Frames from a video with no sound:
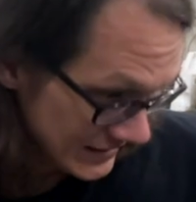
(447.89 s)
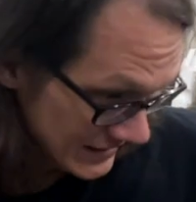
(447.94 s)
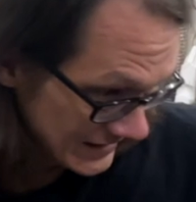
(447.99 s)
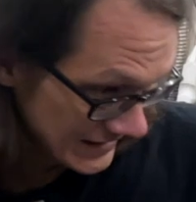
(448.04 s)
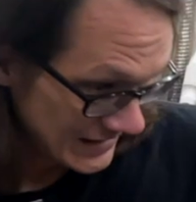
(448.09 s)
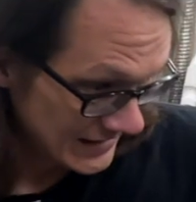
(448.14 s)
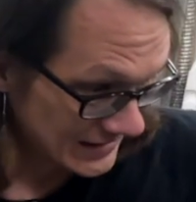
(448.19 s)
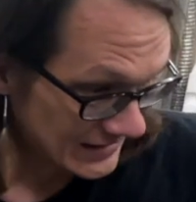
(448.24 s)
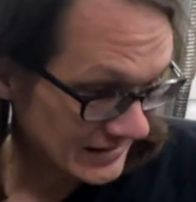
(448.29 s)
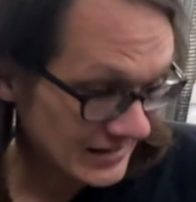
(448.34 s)

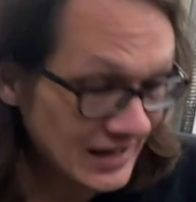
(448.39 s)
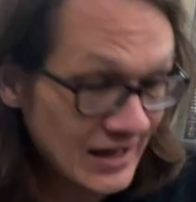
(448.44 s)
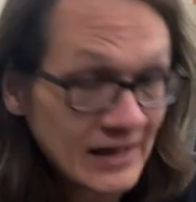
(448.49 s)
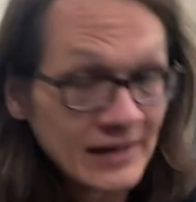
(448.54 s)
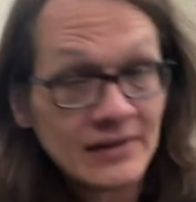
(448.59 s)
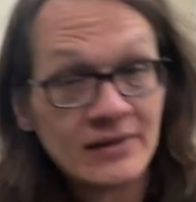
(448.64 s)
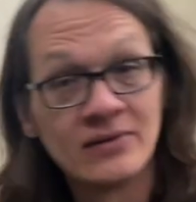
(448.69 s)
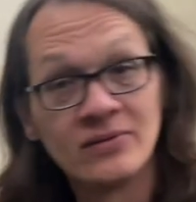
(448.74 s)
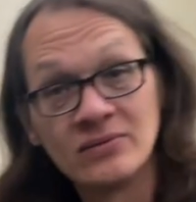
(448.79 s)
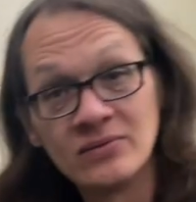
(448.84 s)
And
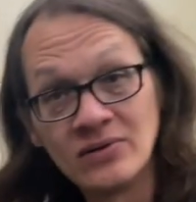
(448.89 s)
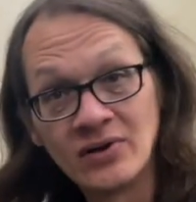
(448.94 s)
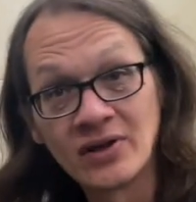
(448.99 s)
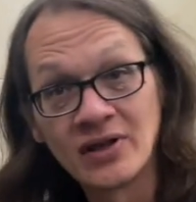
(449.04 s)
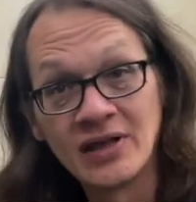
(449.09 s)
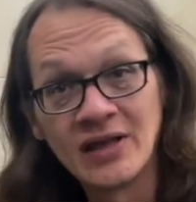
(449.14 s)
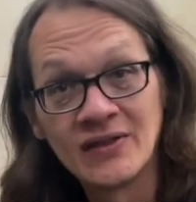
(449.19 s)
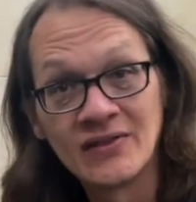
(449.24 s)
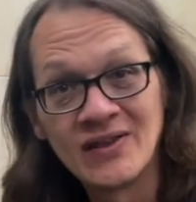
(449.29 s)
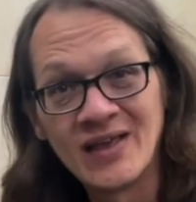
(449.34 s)
again,
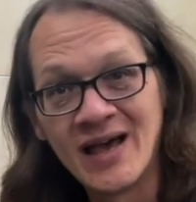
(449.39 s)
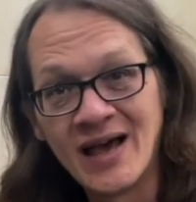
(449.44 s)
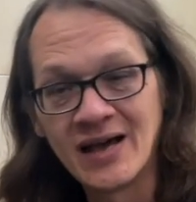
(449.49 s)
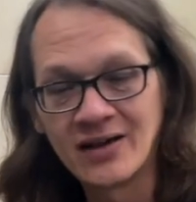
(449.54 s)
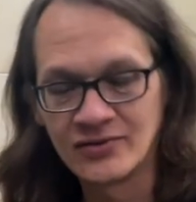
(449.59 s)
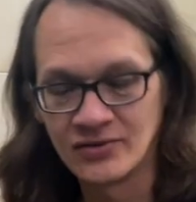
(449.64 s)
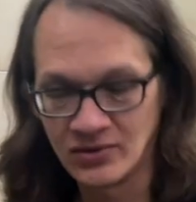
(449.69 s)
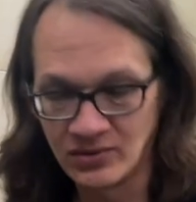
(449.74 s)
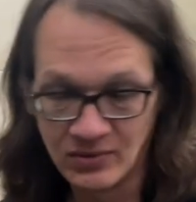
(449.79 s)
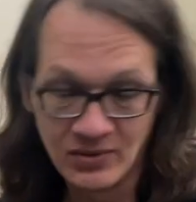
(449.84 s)
looking at the
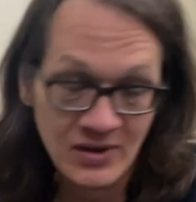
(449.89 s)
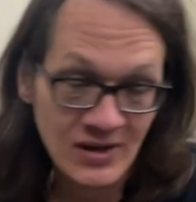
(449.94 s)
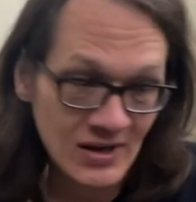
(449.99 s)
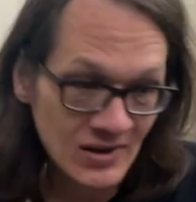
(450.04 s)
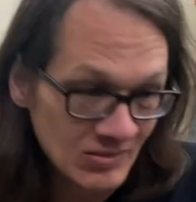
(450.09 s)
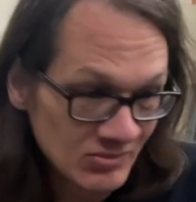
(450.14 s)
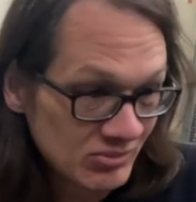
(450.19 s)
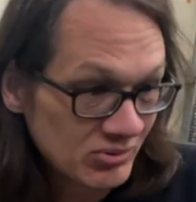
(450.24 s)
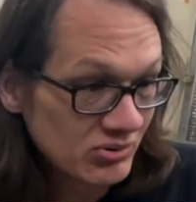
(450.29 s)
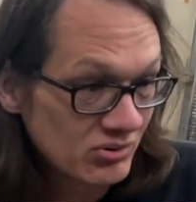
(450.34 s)
axle,
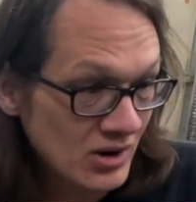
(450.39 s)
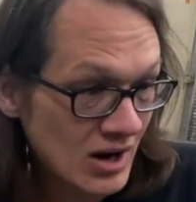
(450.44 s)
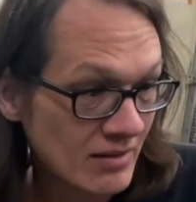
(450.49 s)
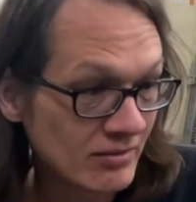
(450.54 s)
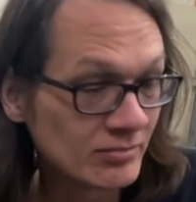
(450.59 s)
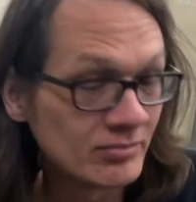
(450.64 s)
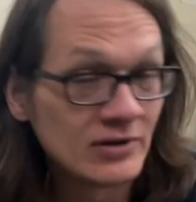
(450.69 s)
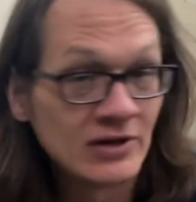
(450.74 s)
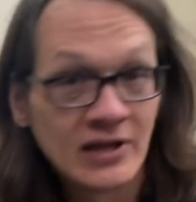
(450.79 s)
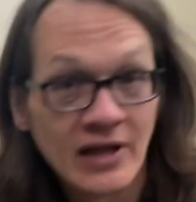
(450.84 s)

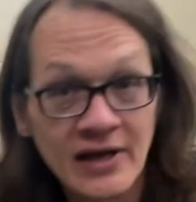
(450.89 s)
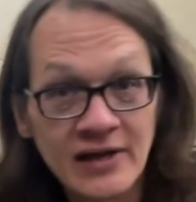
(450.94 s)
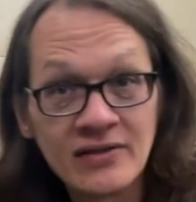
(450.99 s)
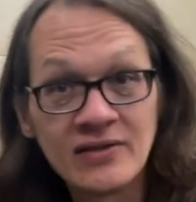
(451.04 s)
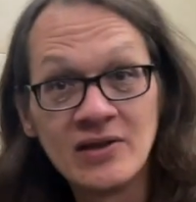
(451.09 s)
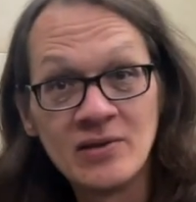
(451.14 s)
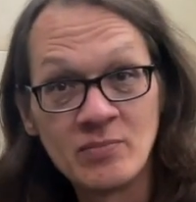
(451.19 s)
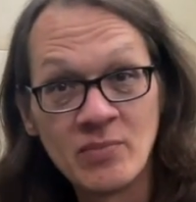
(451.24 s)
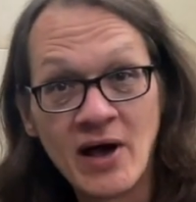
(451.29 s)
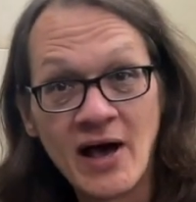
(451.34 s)
probably like
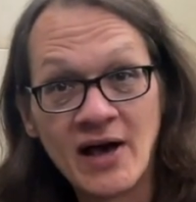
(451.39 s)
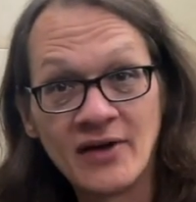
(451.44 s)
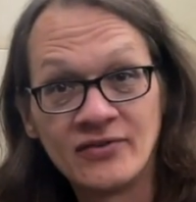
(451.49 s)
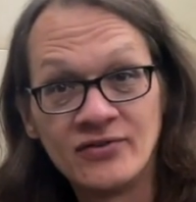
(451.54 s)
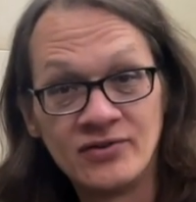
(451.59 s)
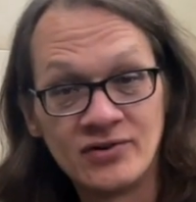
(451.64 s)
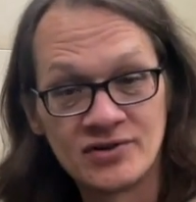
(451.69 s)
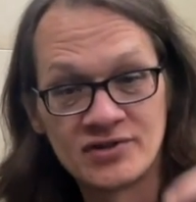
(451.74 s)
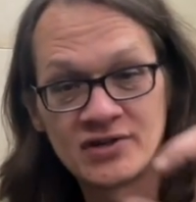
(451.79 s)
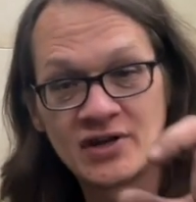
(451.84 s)
the
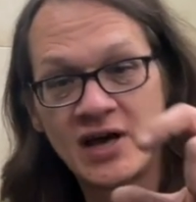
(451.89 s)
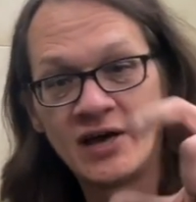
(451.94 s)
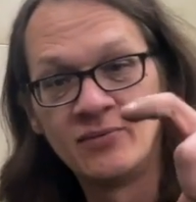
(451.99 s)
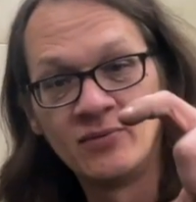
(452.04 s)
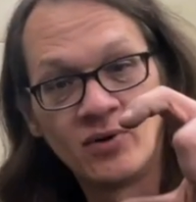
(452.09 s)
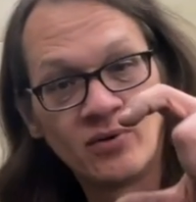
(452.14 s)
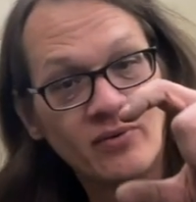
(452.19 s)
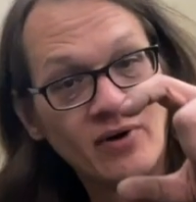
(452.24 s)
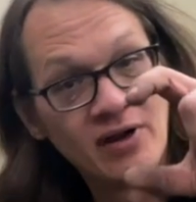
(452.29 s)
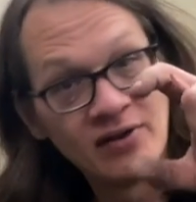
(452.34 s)
passenger side, and
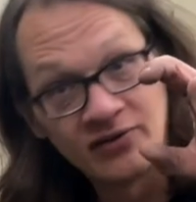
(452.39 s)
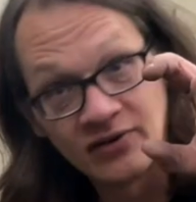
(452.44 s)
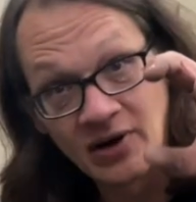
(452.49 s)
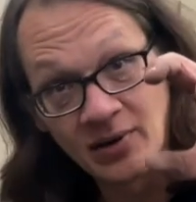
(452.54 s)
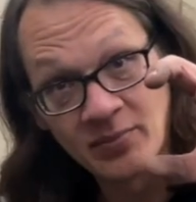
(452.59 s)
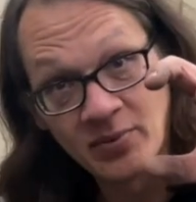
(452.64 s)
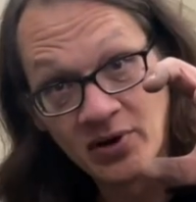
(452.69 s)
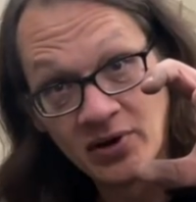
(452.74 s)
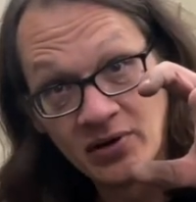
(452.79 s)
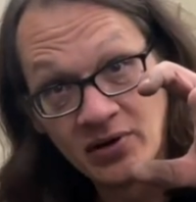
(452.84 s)
we'll raise it
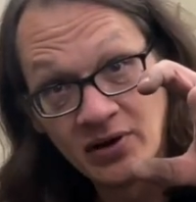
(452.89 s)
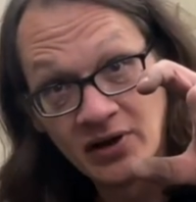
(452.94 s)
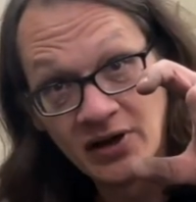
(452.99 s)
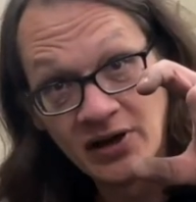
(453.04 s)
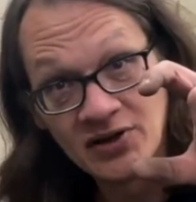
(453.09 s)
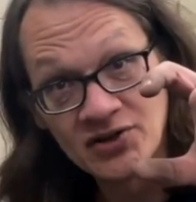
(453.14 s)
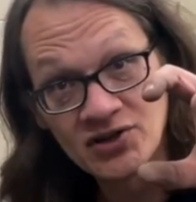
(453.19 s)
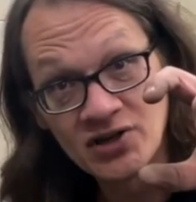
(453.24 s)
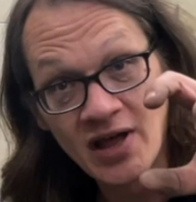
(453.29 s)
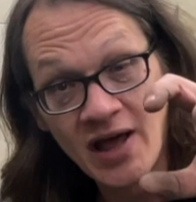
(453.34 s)
up an
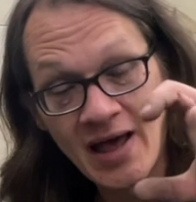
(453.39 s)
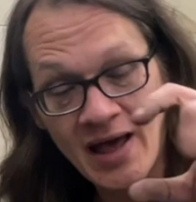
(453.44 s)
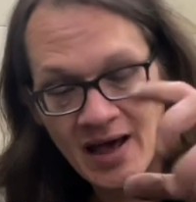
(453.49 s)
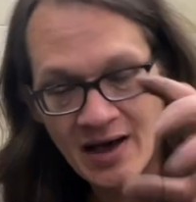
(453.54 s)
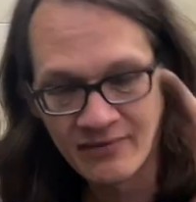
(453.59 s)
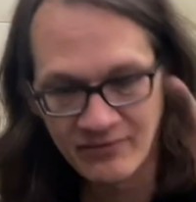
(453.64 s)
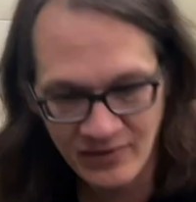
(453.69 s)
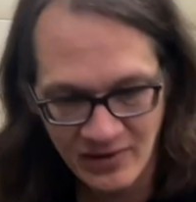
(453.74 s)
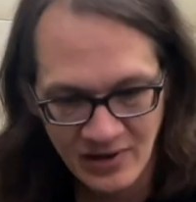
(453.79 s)
inch and a half.